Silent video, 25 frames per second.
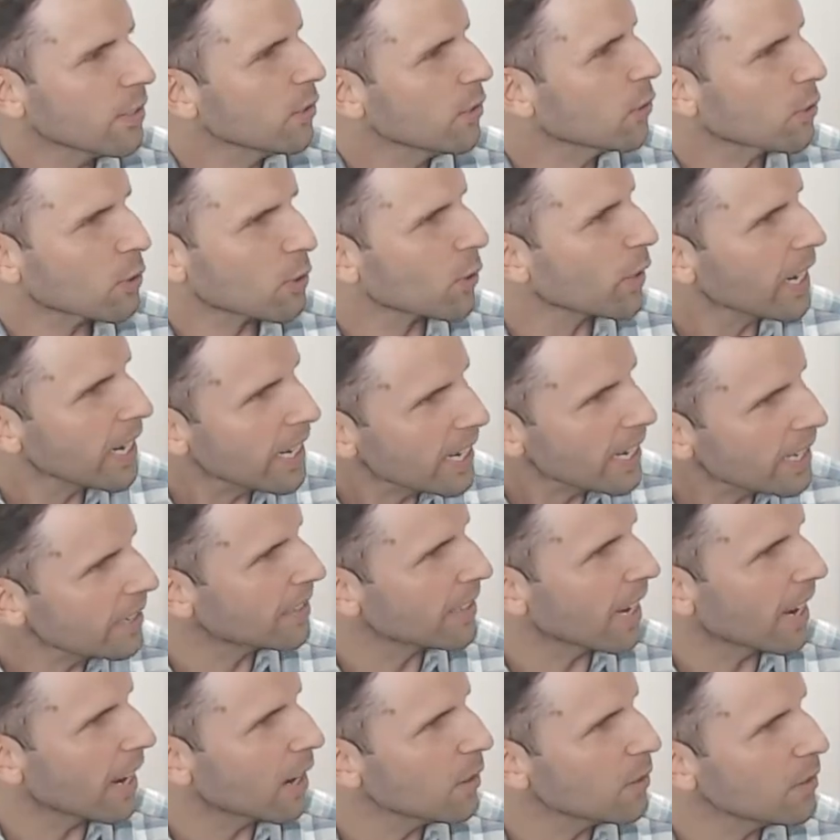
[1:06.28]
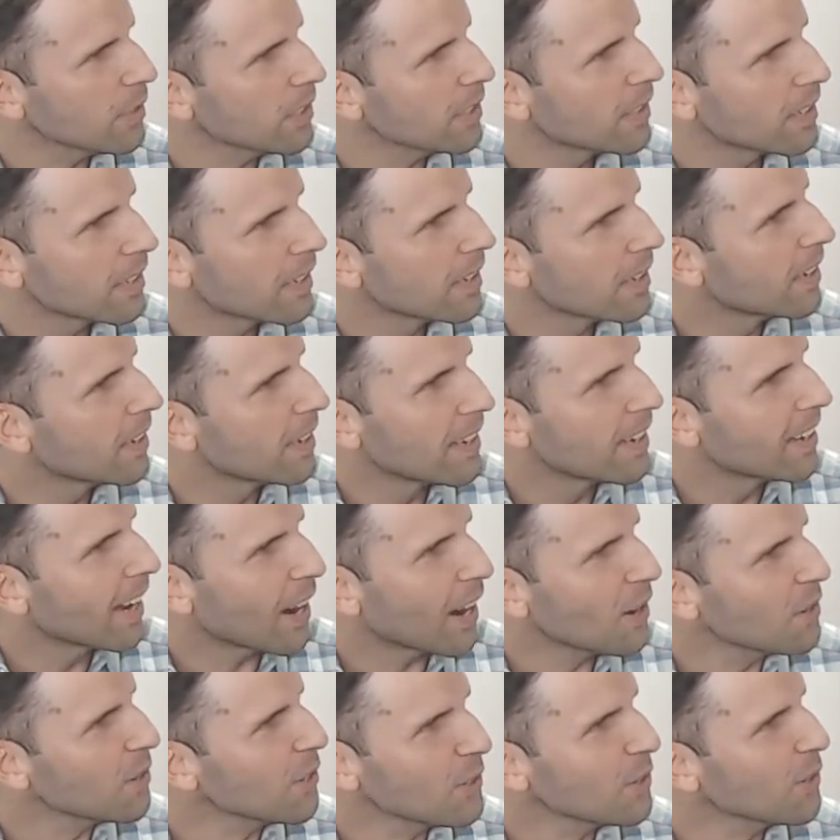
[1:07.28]
is crazy.
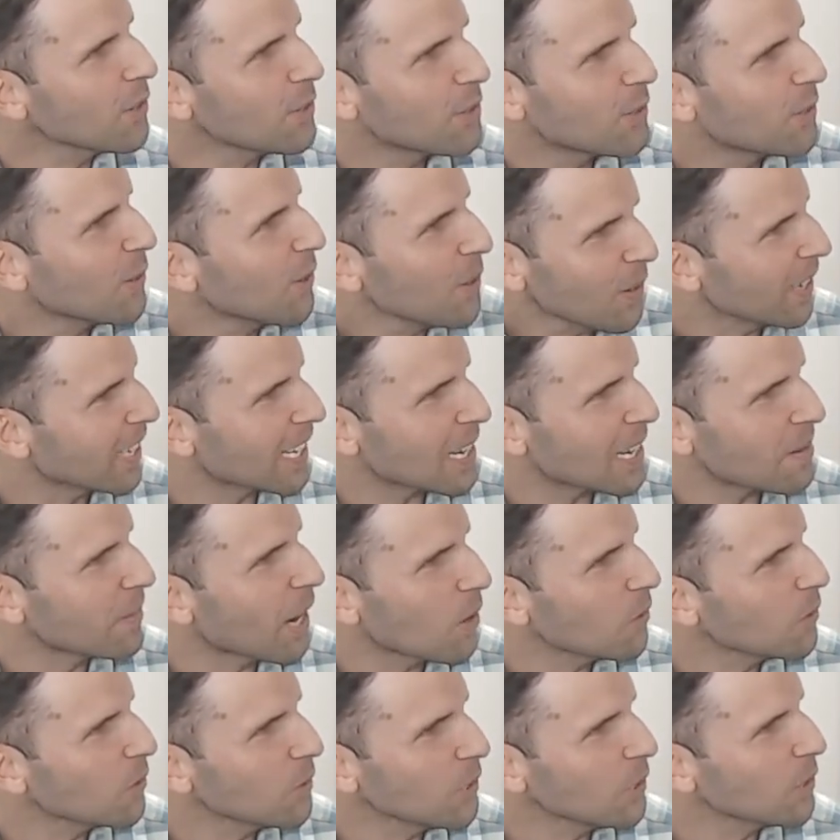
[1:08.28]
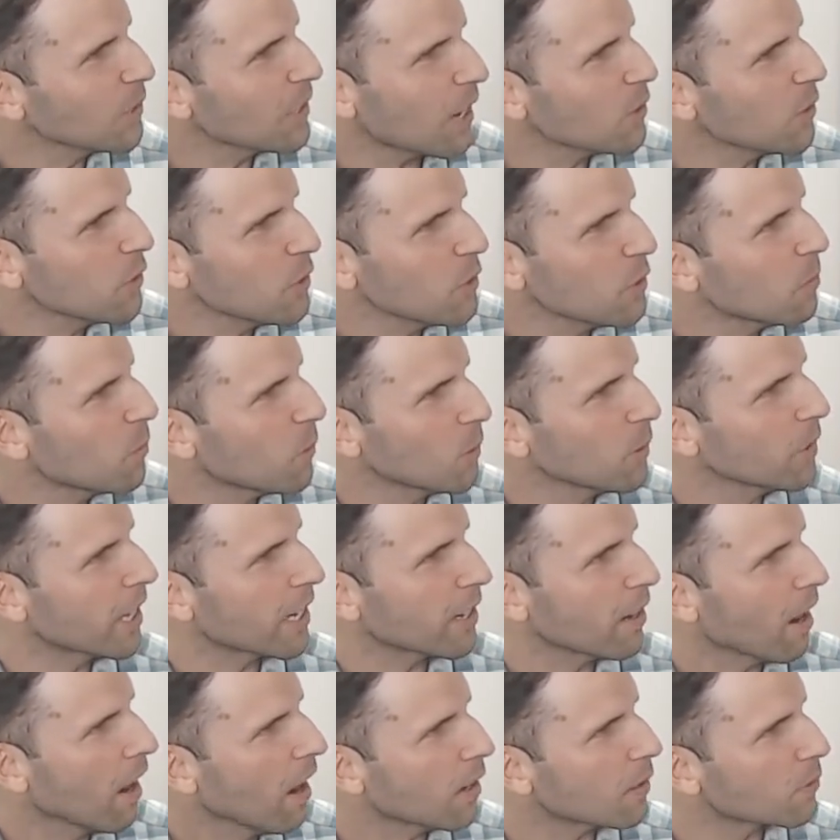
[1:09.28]
How did you do it? I mean, how did you pull that
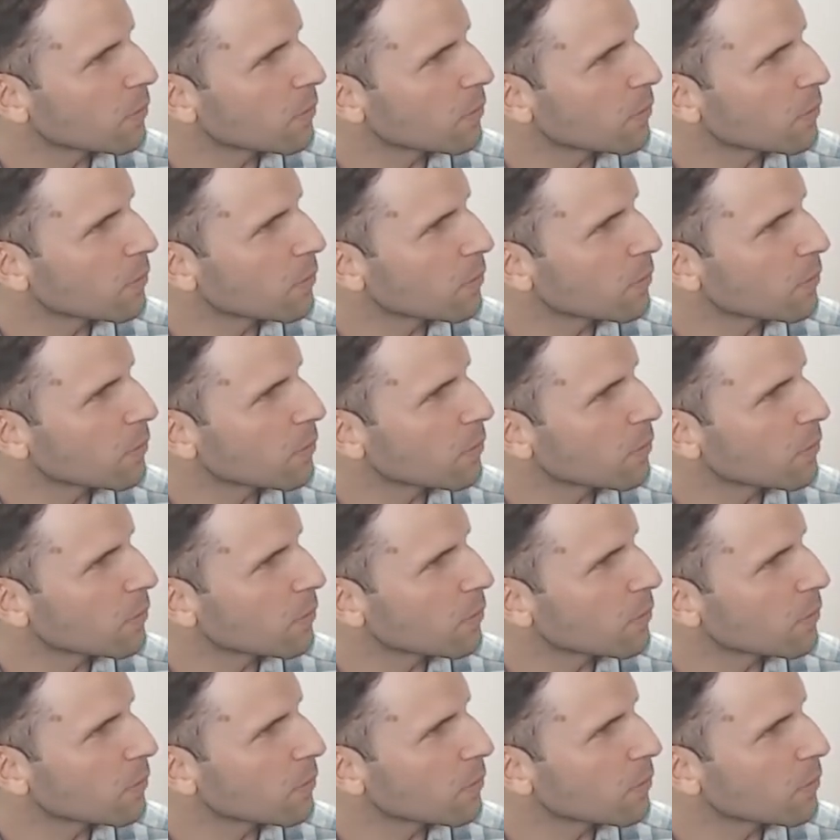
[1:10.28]
off?